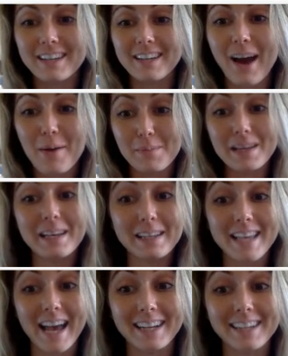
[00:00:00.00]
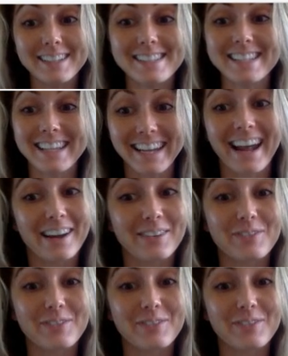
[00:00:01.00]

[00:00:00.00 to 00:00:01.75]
It got me excited to get out of